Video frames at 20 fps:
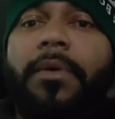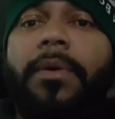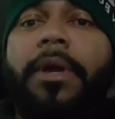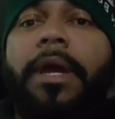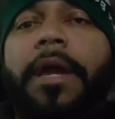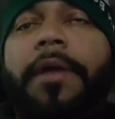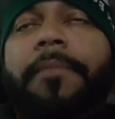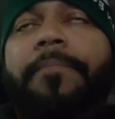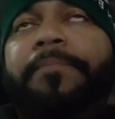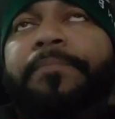
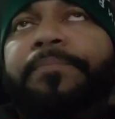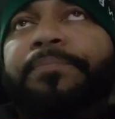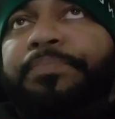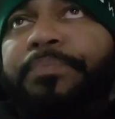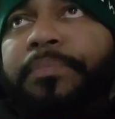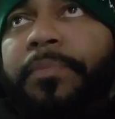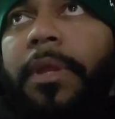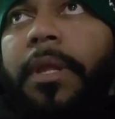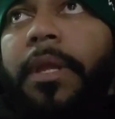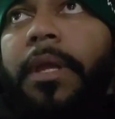Okay.
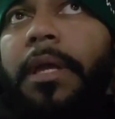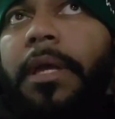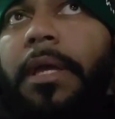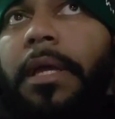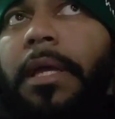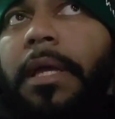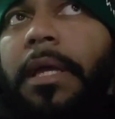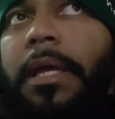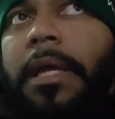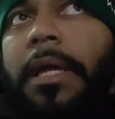
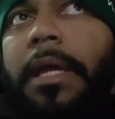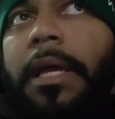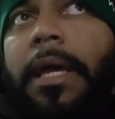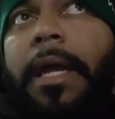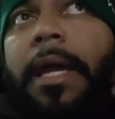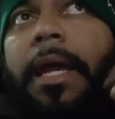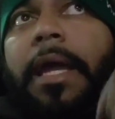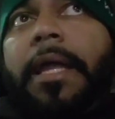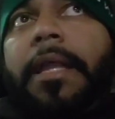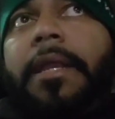
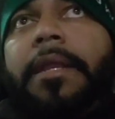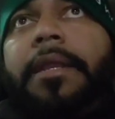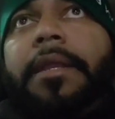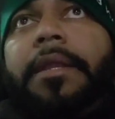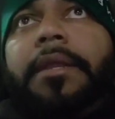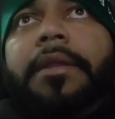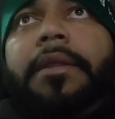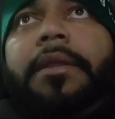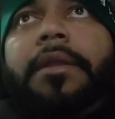And